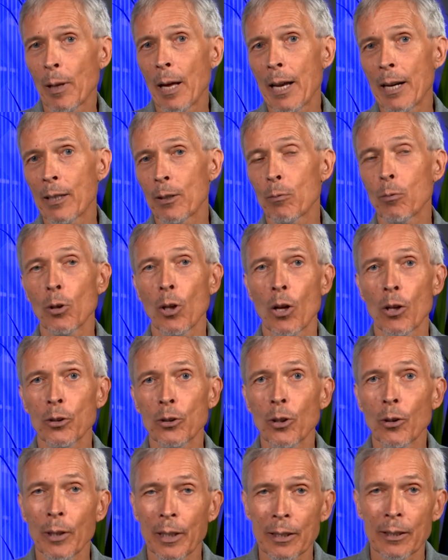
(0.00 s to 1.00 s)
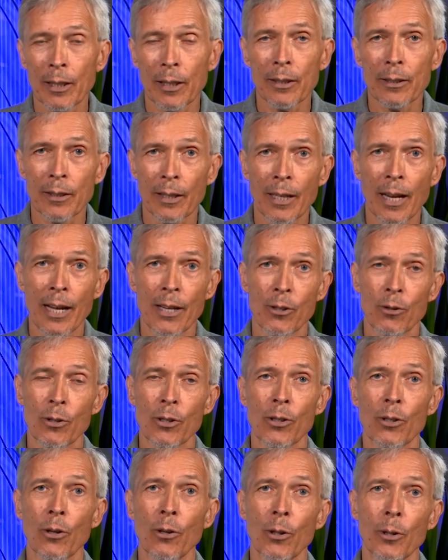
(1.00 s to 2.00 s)
planets will also exist in
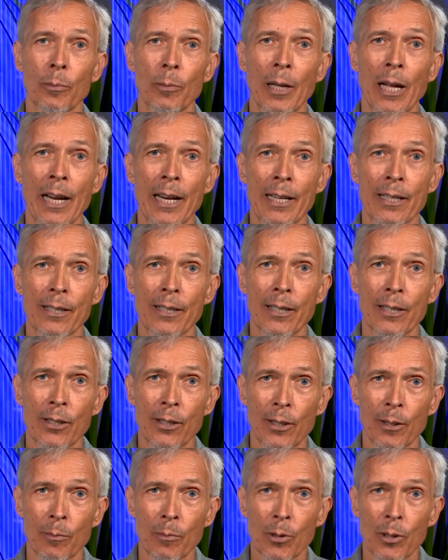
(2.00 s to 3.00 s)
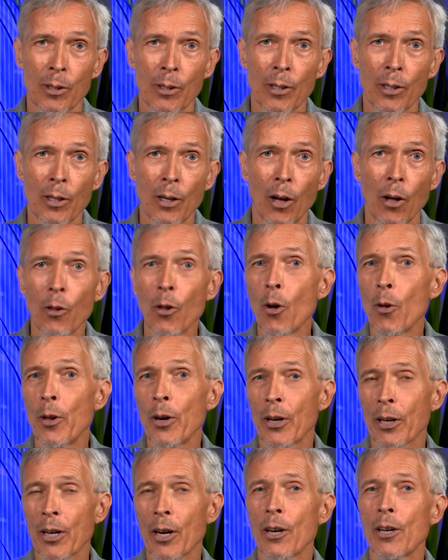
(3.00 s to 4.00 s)
extrasolar planet systems, although they
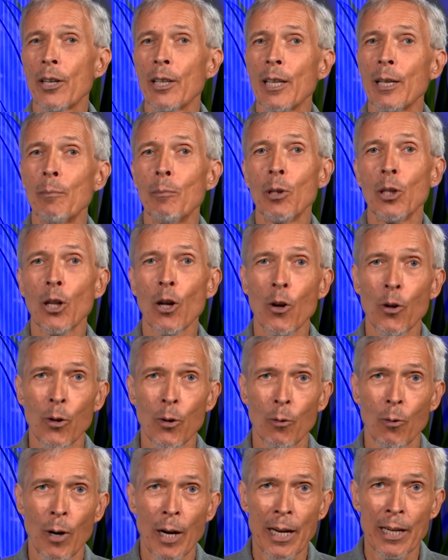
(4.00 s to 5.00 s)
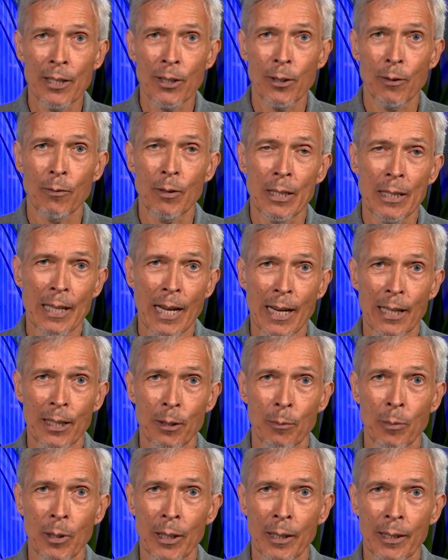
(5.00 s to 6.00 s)
are currently below the range of
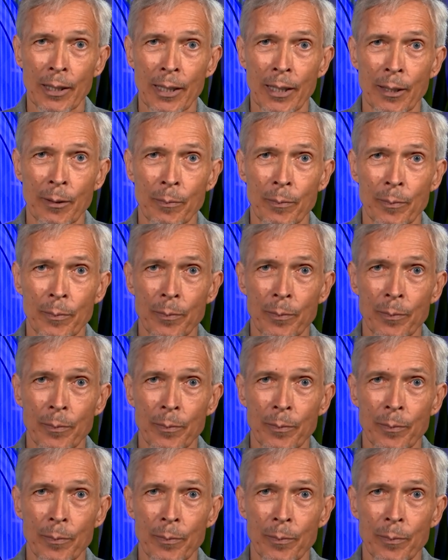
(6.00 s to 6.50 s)
detectability.